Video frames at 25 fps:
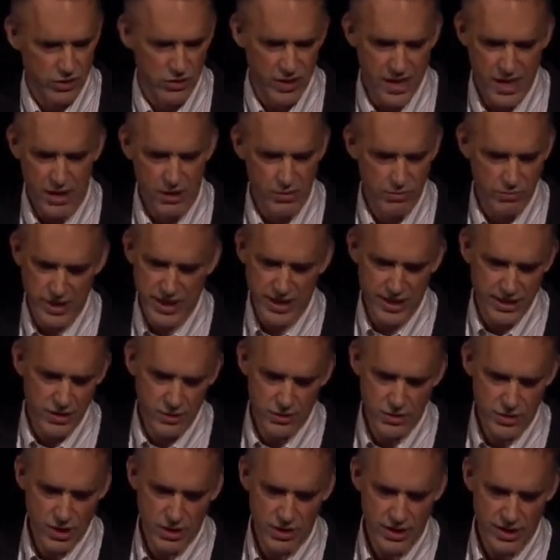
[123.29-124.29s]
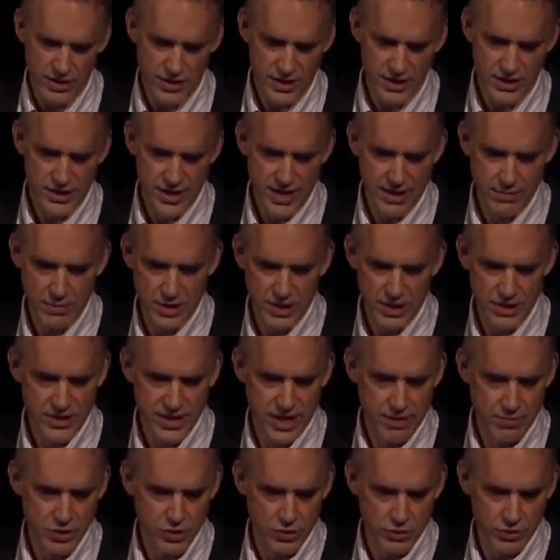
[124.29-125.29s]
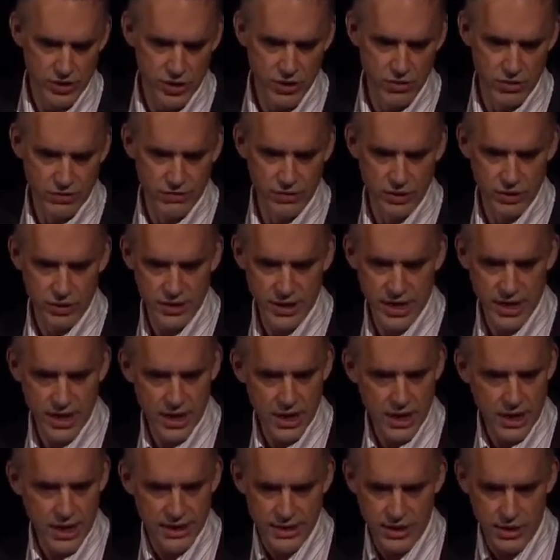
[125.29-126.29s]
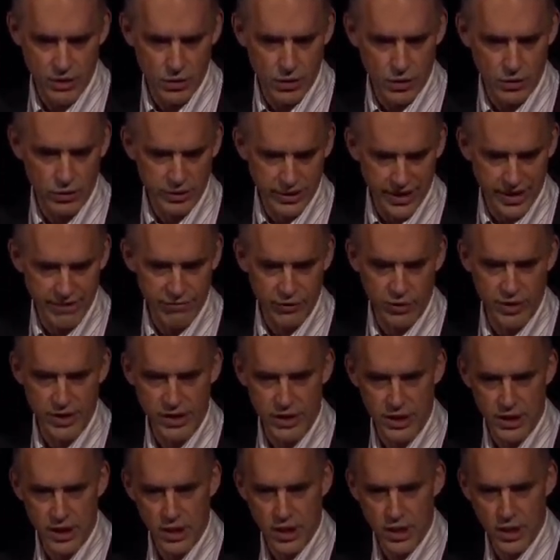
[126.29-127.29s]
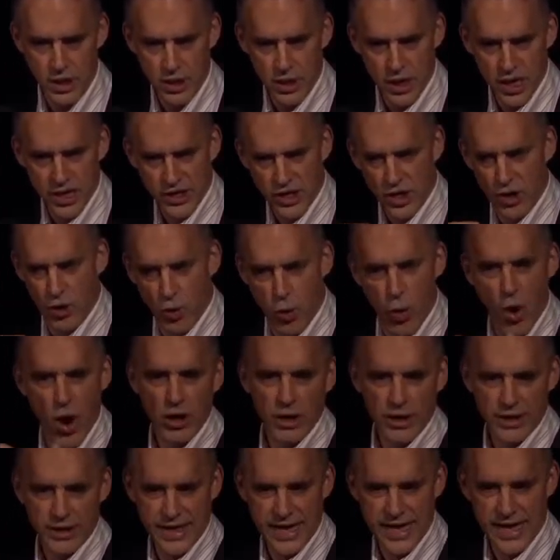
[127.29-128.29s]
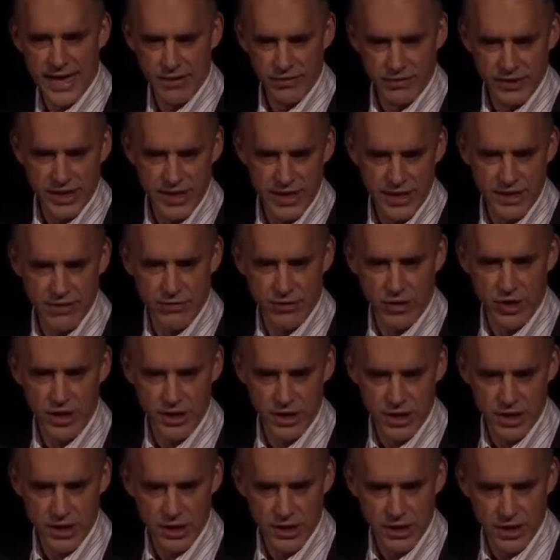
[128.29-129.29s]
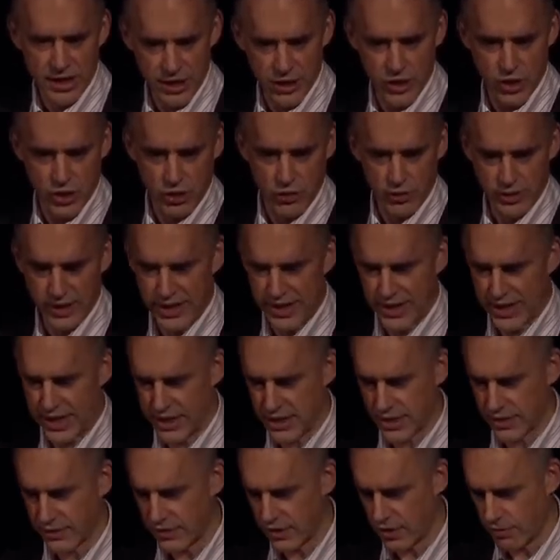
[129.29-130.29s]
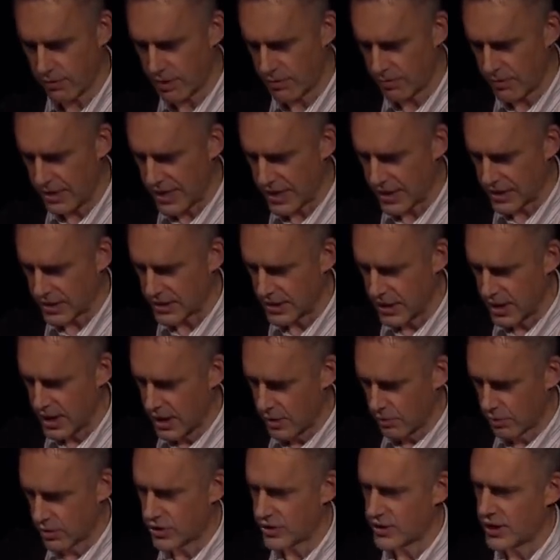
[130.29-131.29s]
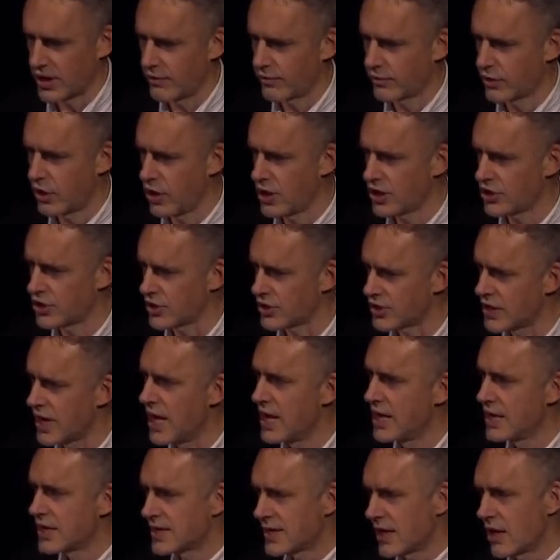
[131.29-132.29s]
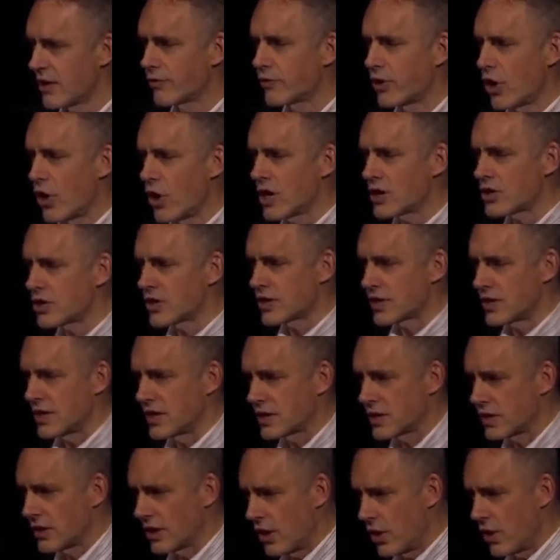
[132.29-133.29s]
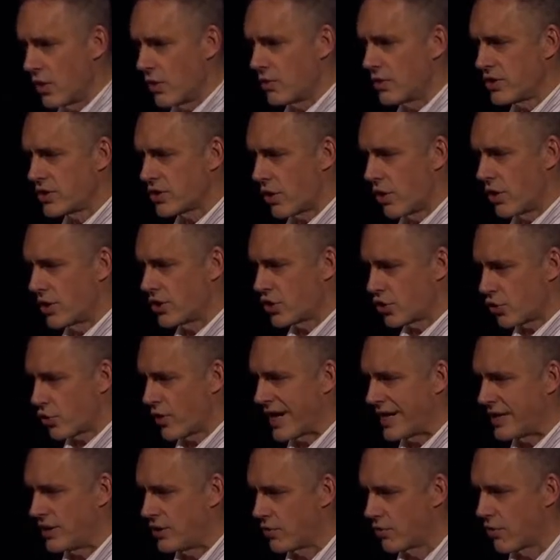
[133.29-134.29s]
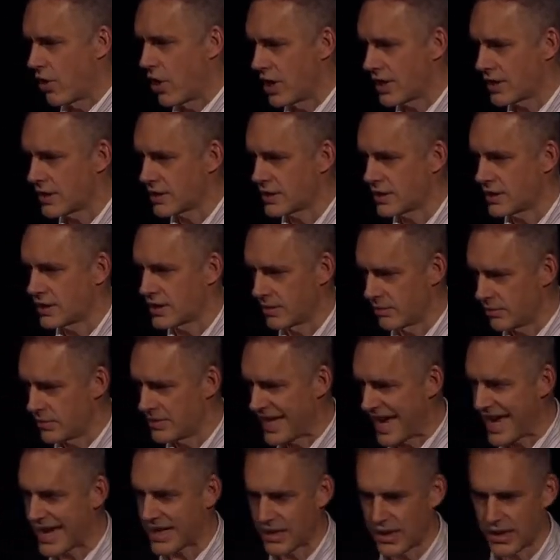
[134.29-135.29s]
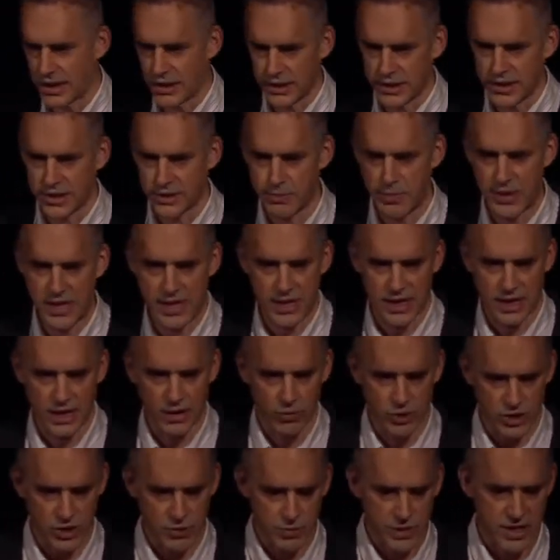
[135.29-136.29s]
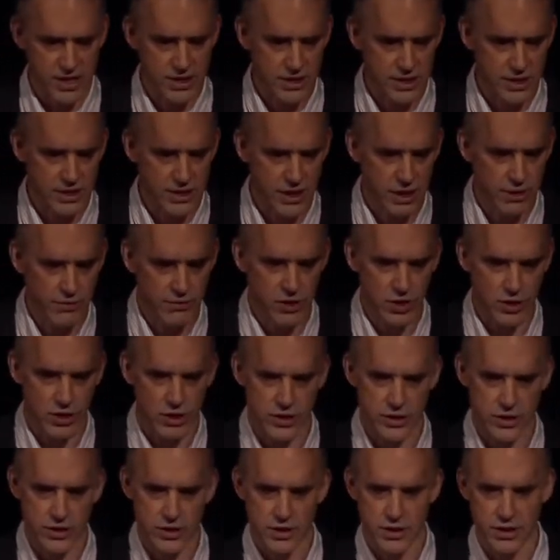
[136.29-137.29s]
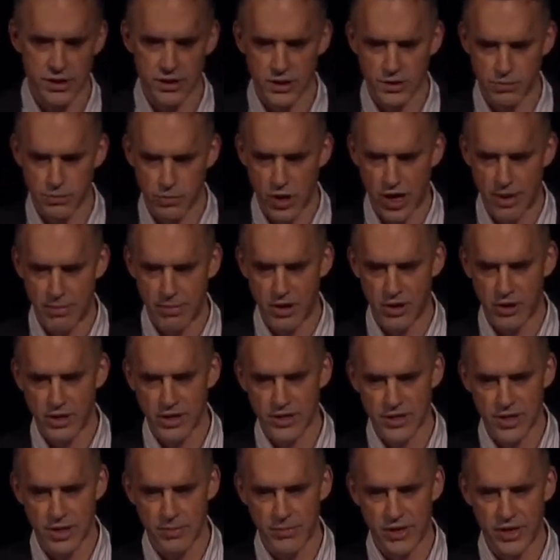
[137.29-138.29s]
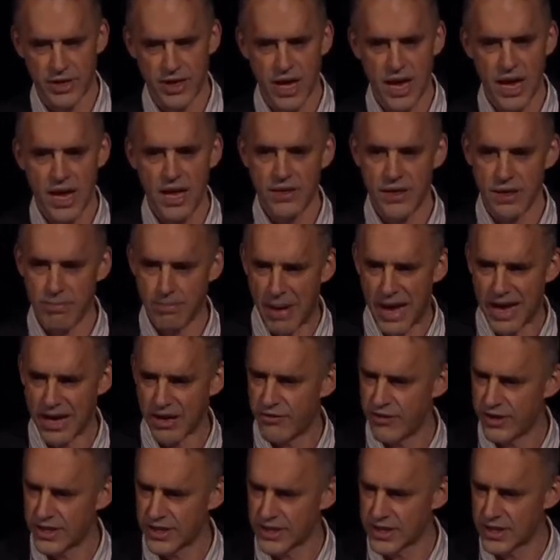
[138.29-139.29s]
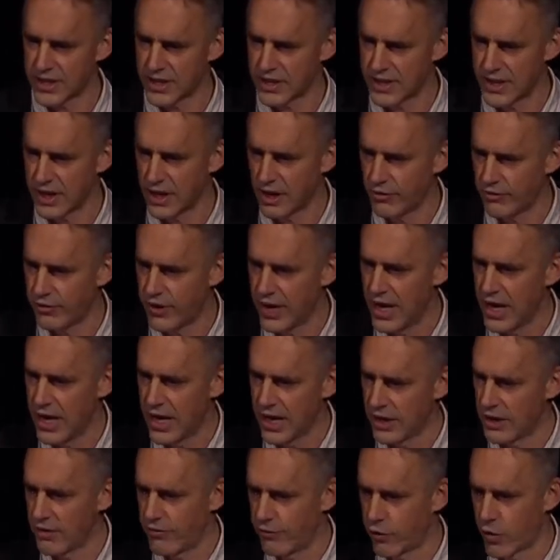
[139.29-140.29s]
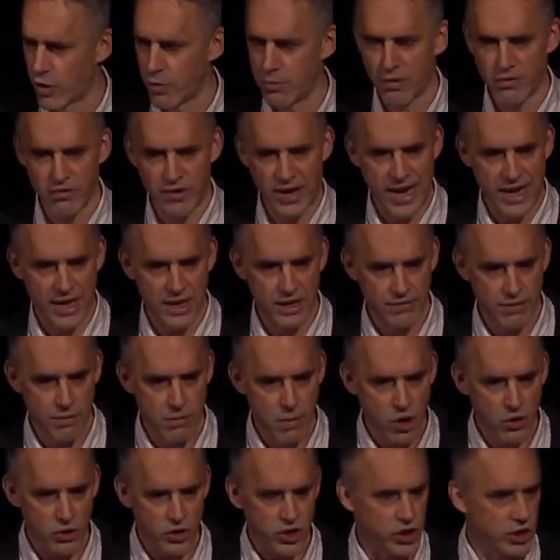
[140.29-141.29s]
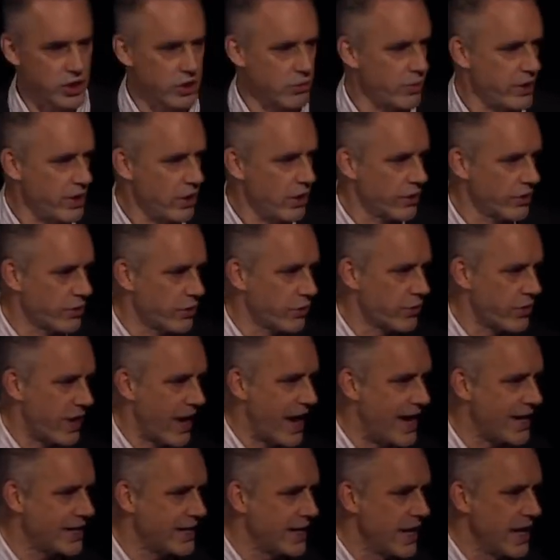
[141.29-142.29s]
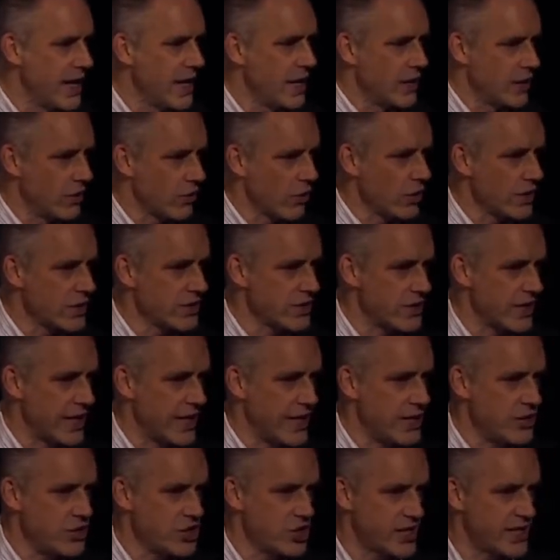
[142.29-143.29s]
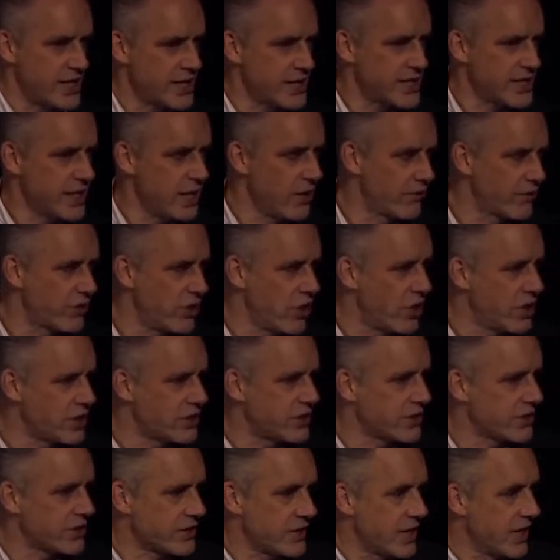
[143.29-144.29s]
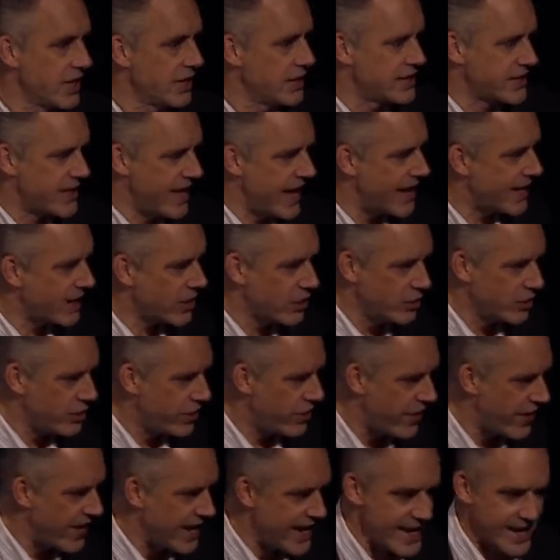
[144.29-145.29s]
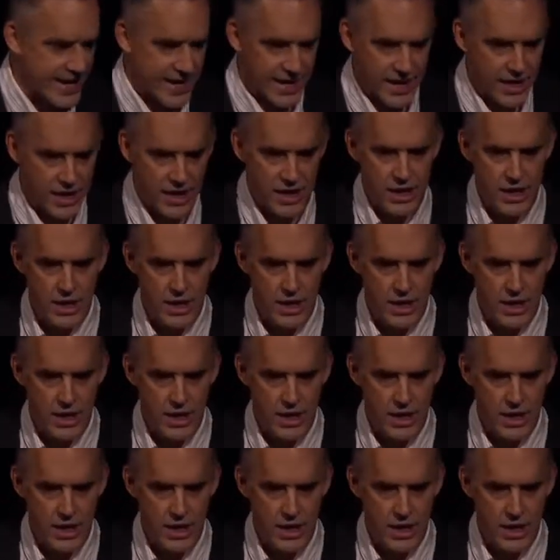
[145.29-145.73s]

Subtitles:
So really, those aren't in the same conceptual universe. It's a whole different, it's a qualitatively different issue in the case of human beings. We're self-conscious. Self-consciousness loads on trait neuroticism, technically speaking, which means that self-consciousness is primarily something that manifests itself in the form of negative emotion. And we all know that. You're on stage, you get self-conscious. Is that a good thing?